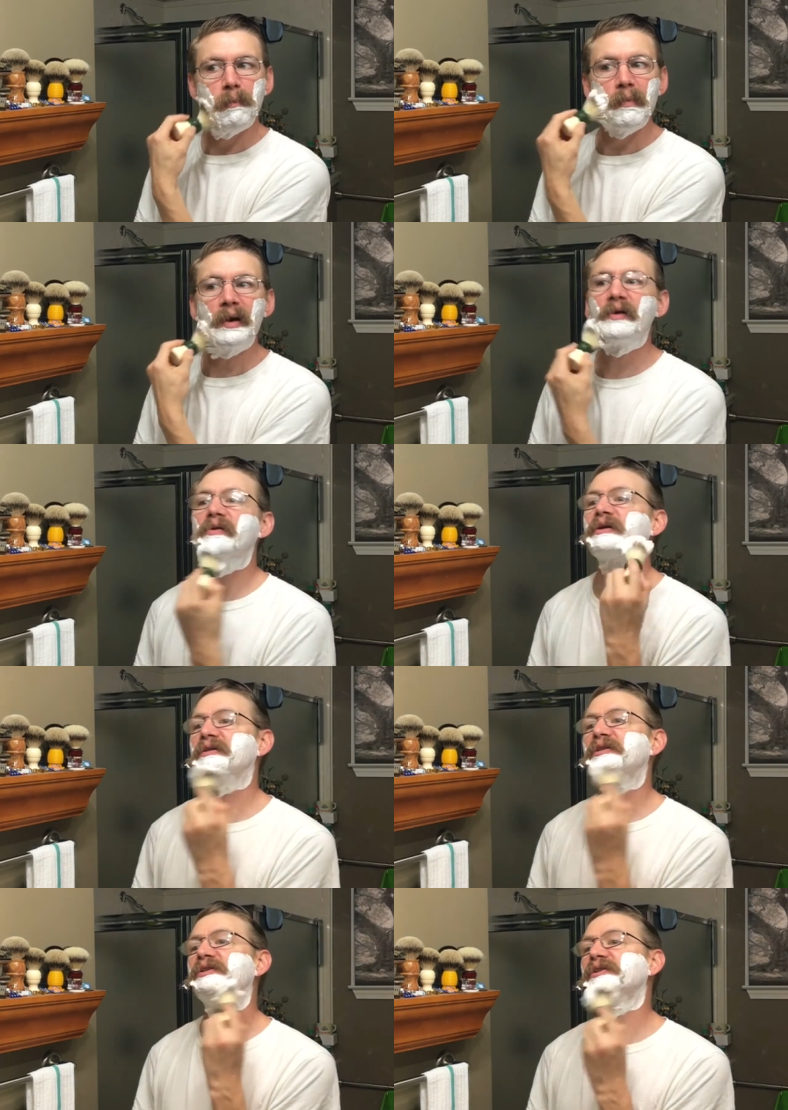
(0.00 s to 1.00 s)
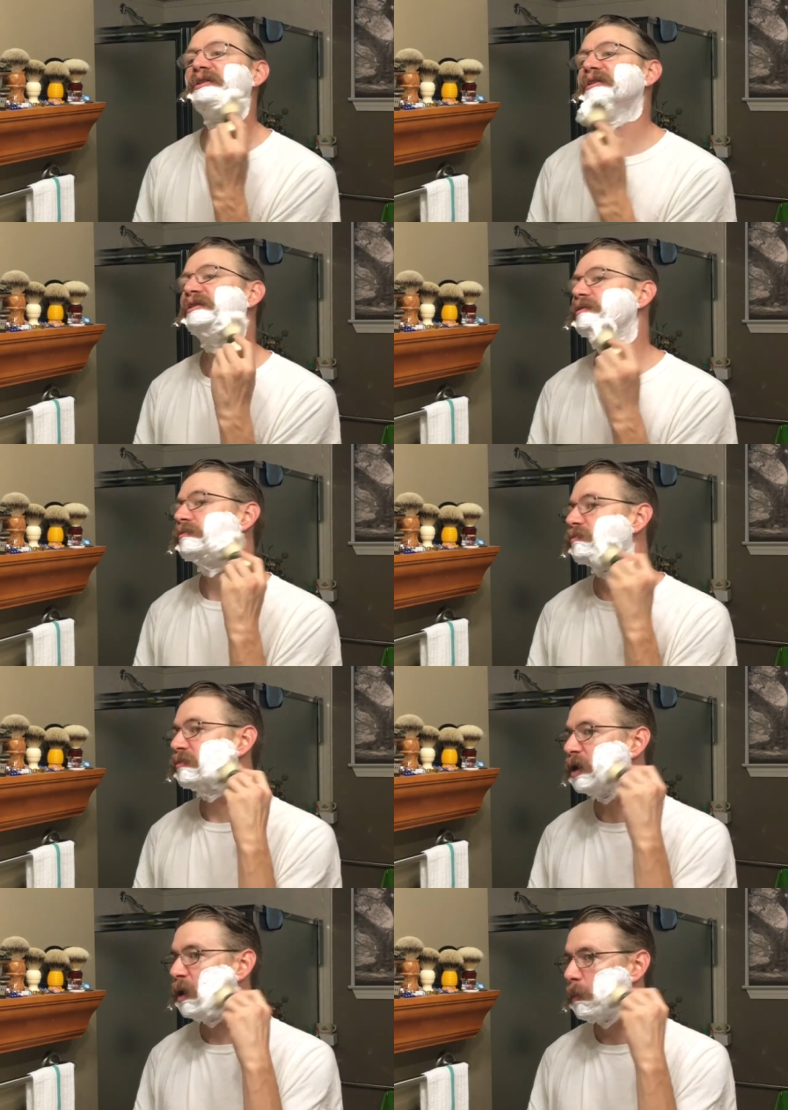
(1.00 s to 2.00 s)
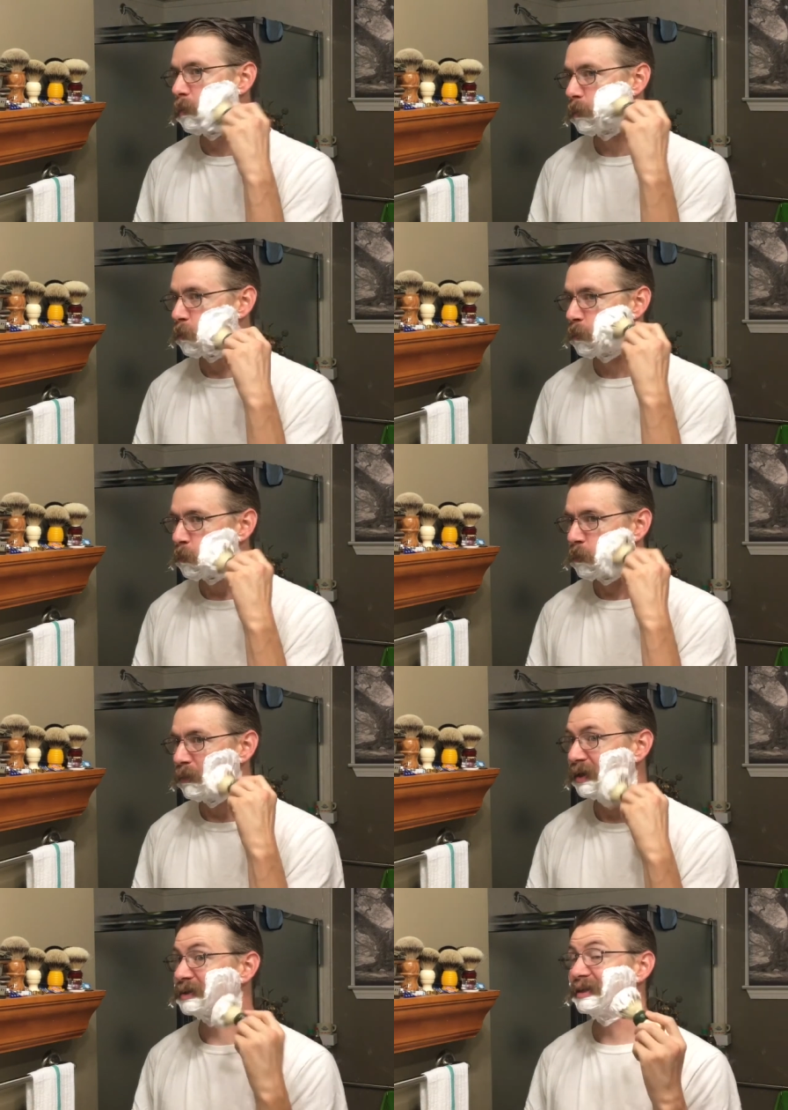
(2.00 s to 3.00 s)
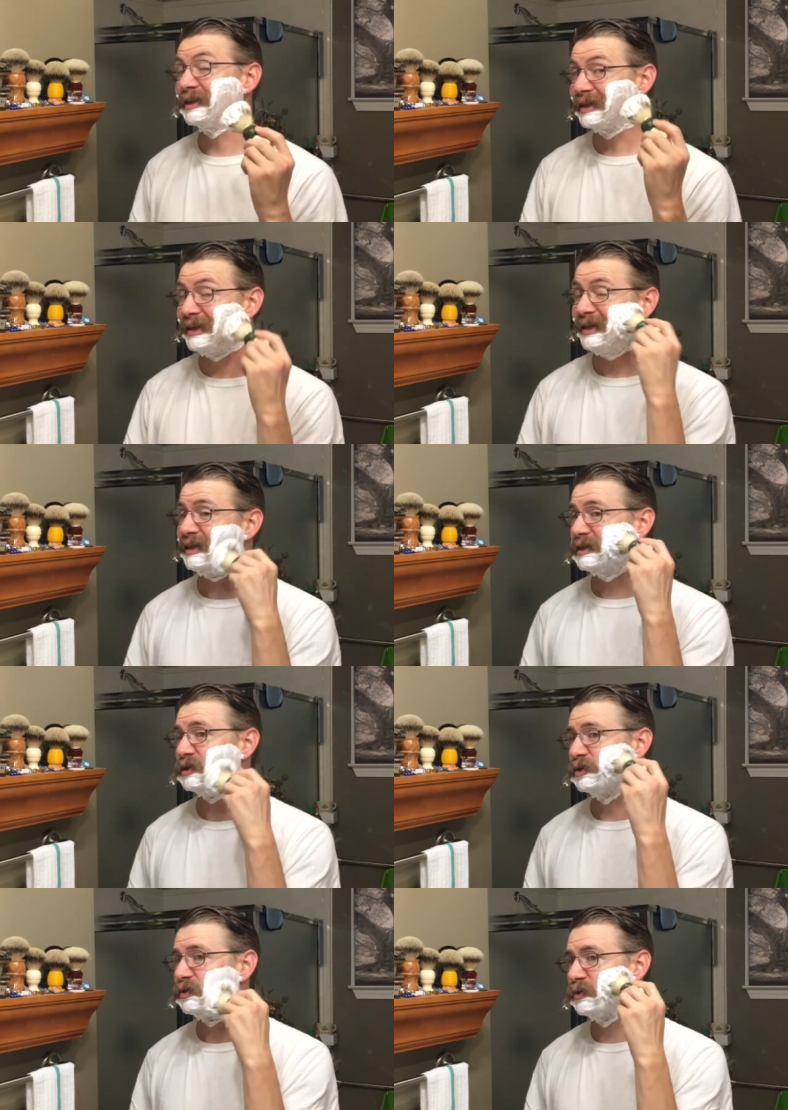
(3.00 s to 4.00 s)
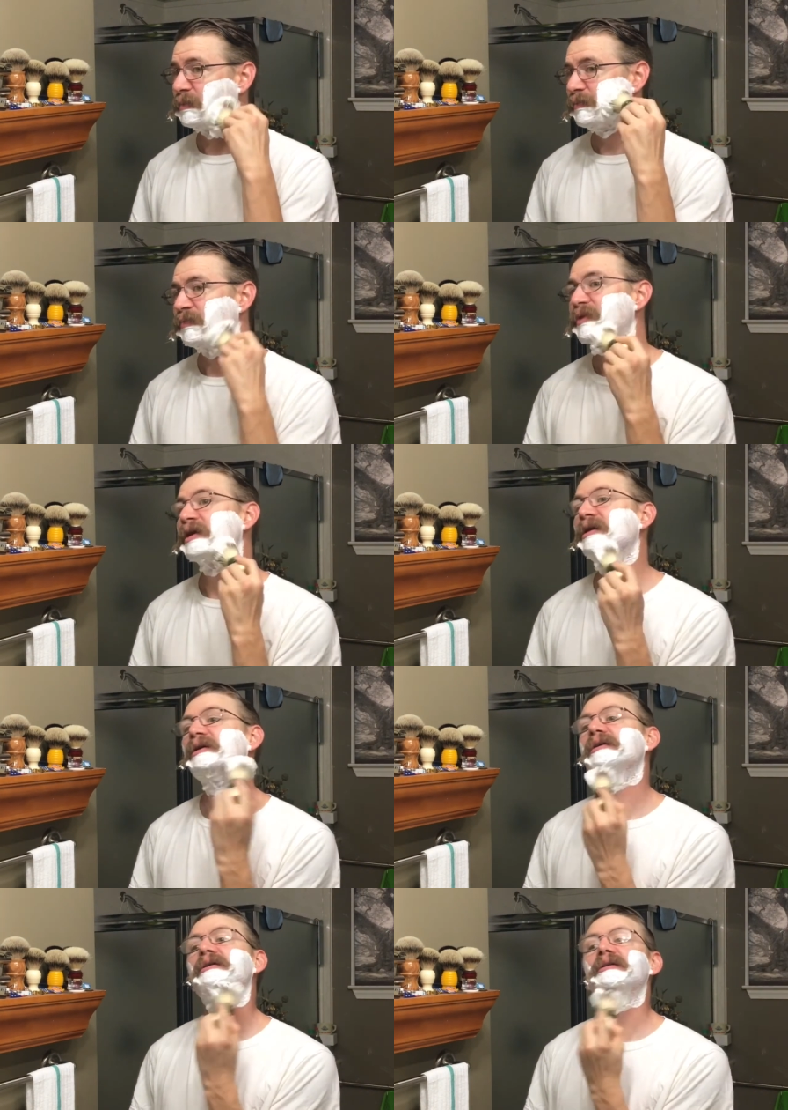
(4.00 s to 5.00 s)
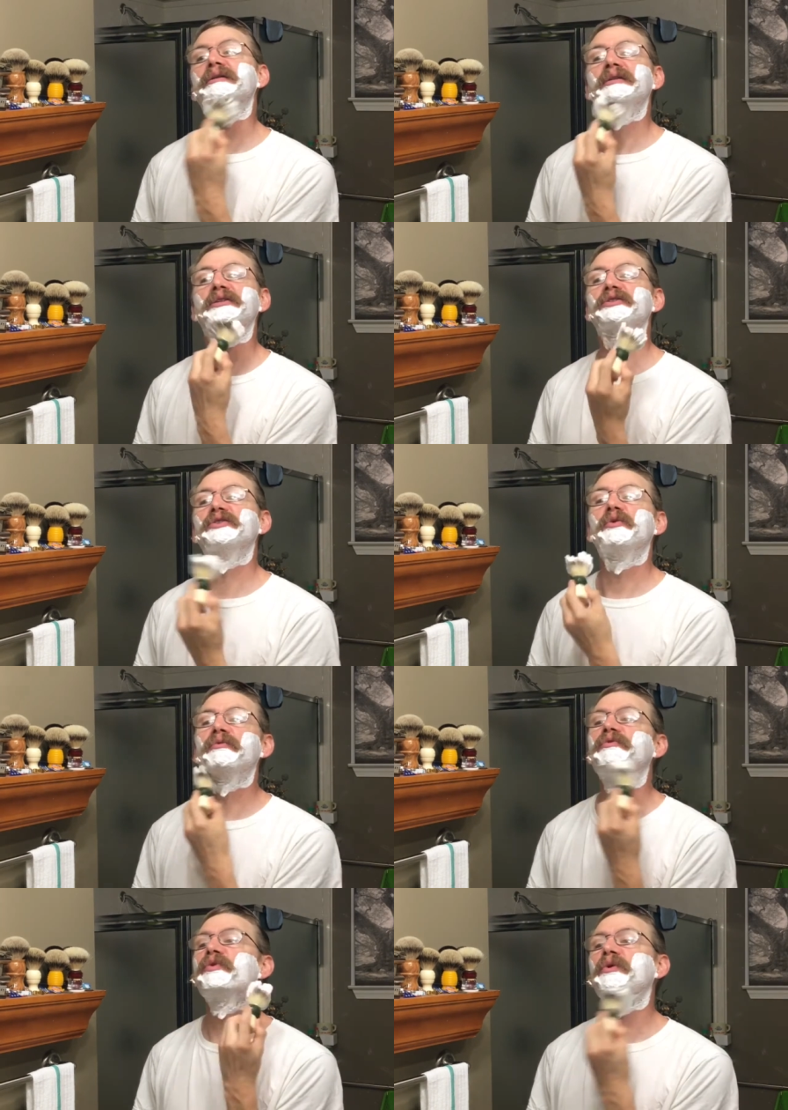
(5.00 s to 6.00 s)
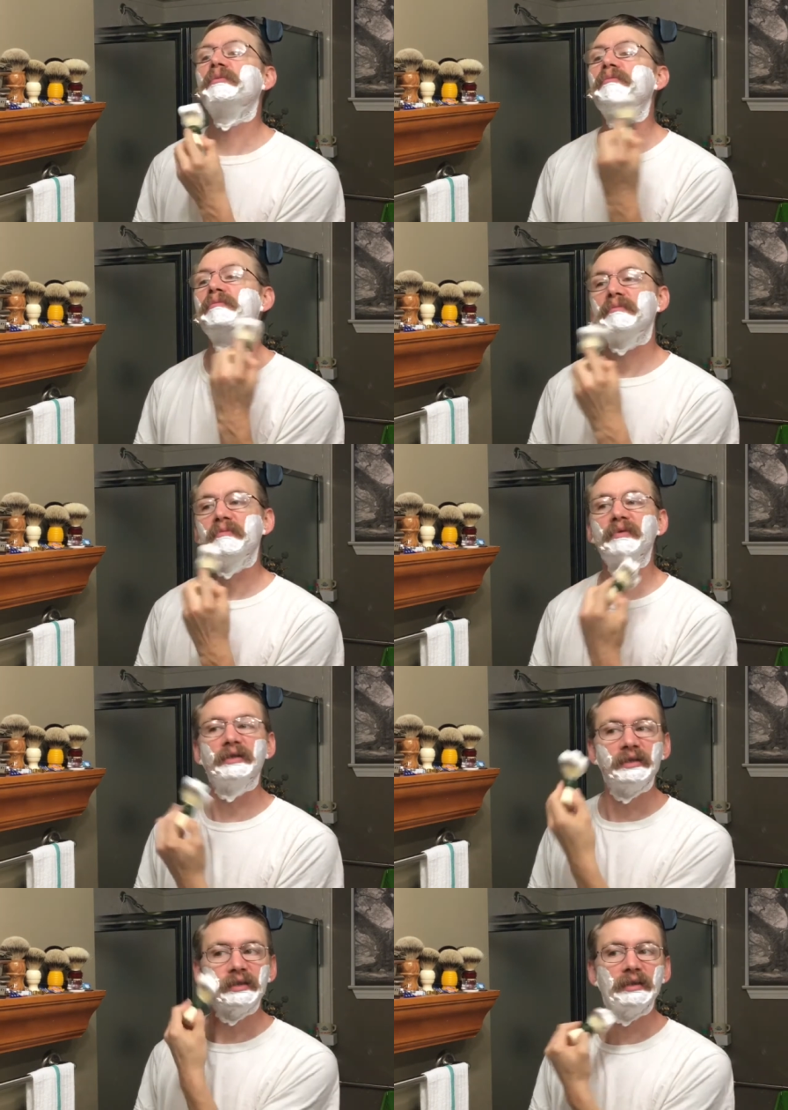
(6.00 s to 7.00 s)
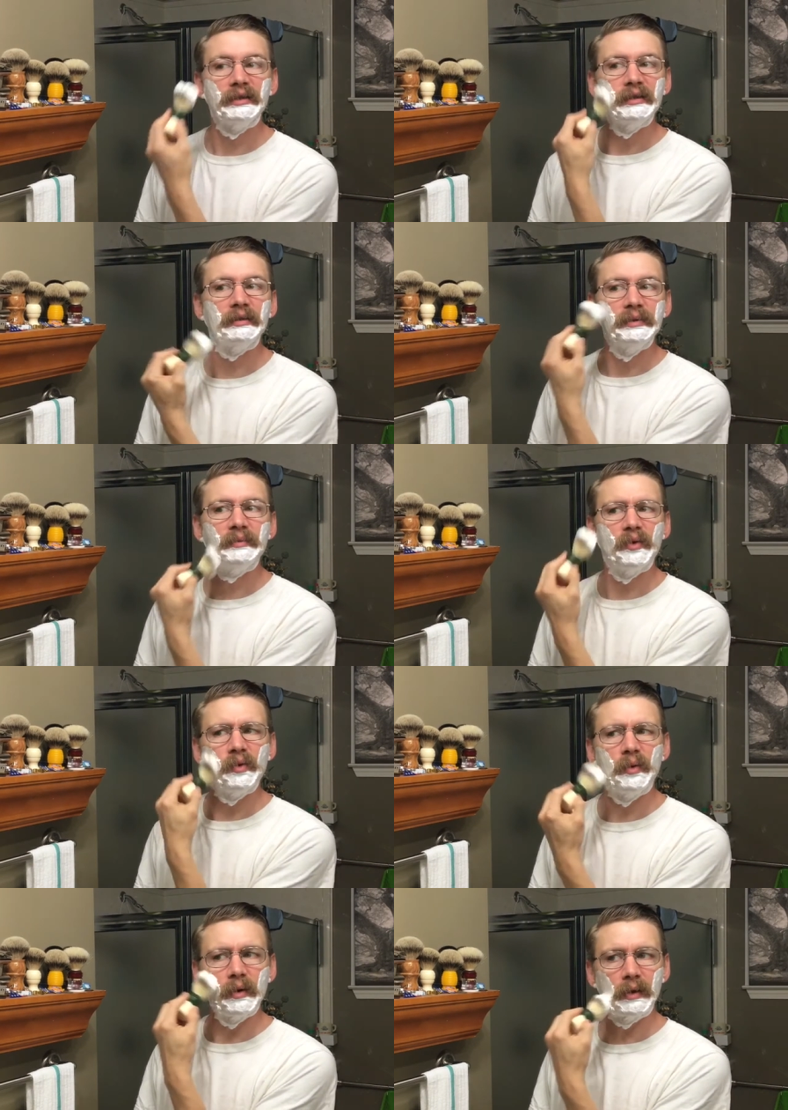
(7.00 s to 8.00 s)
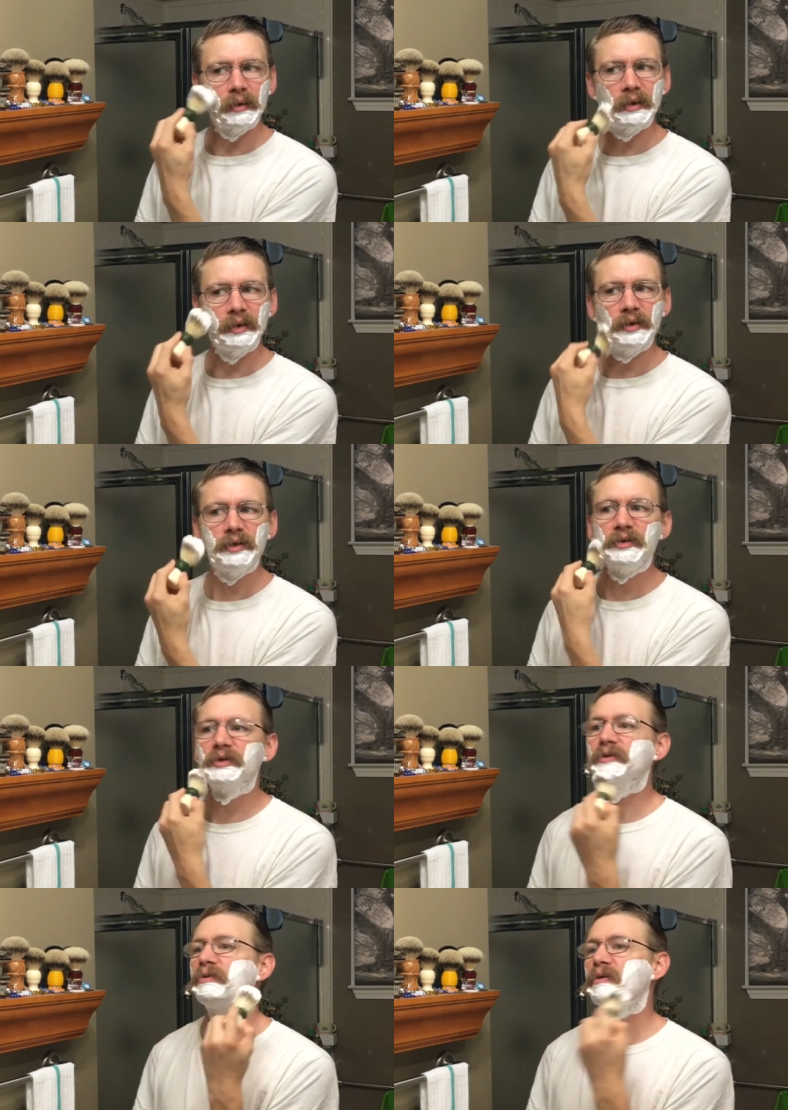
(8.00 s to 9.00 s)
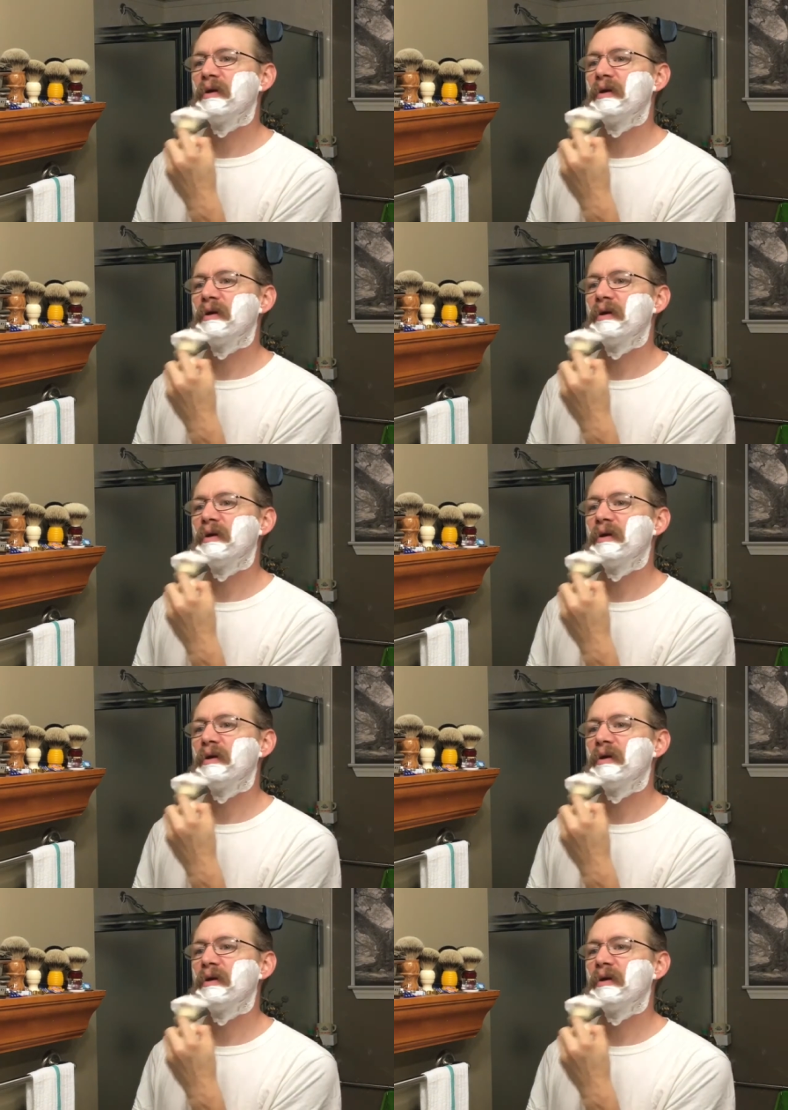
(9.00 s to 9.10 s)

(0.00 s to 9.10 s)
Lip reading: I know that's good, but like I said, the key to this soap form is just a little bit more water than you're used to.